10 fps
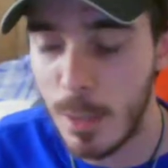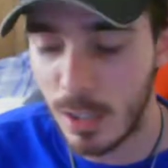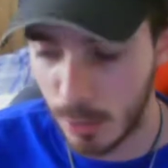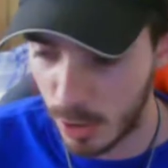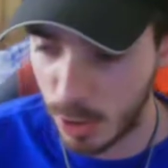
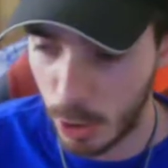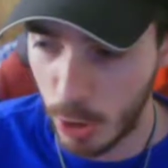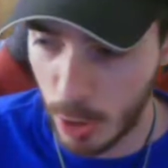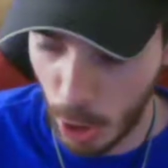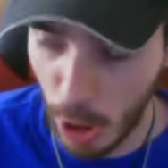misunderstood
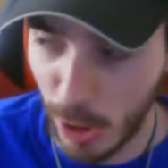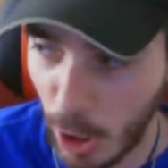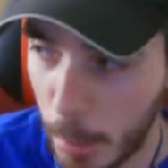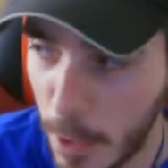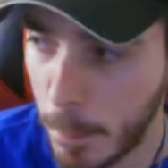and not a
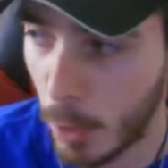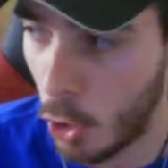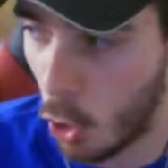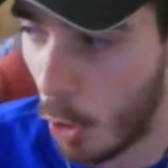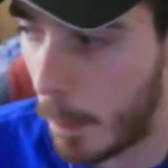lot of people
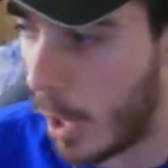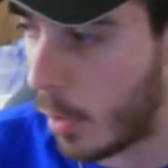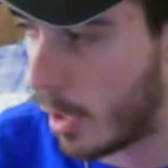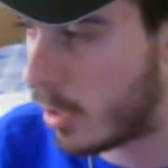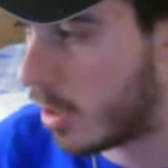know about
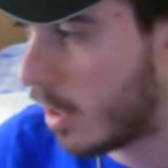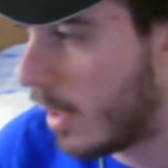it.